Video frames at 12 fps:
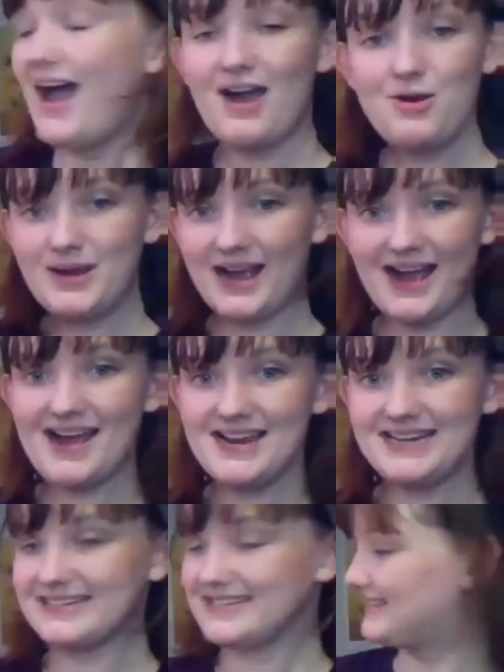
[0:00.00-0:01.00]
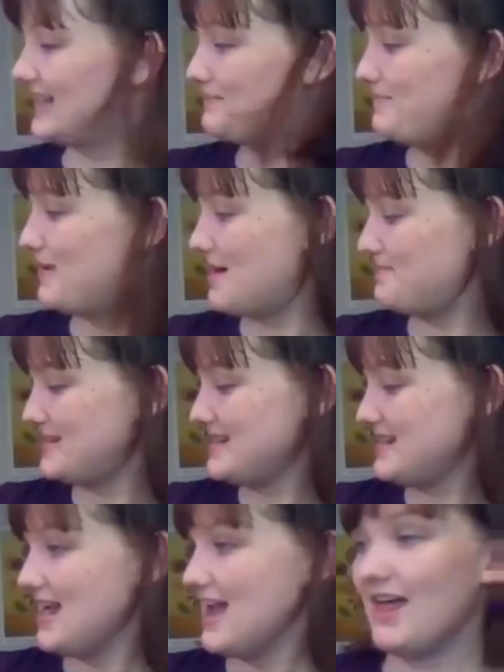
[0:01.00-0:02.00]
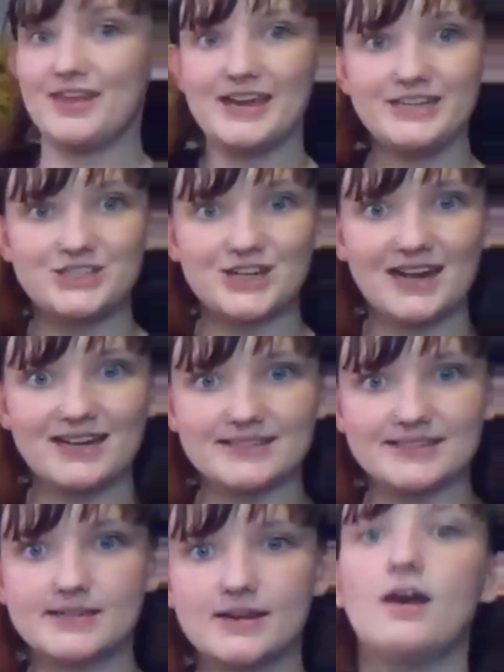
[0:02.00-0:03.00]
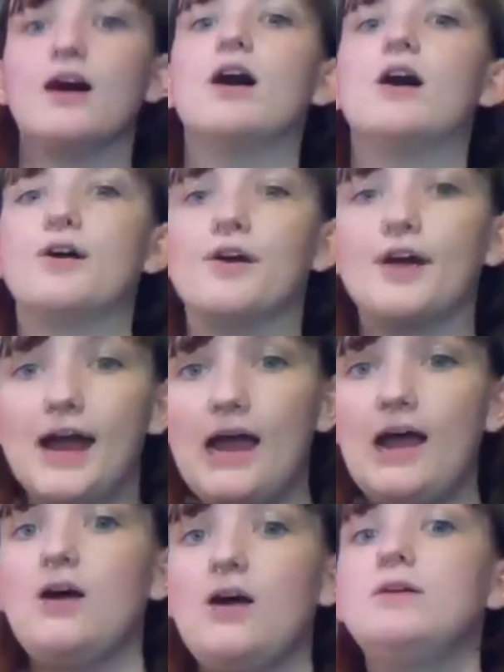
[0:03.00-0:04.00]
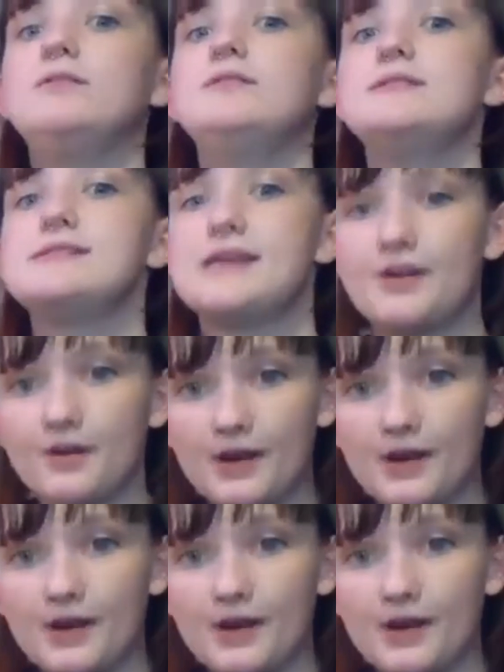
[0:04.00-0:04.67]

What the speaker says: How kind, said Puppy. They chased around and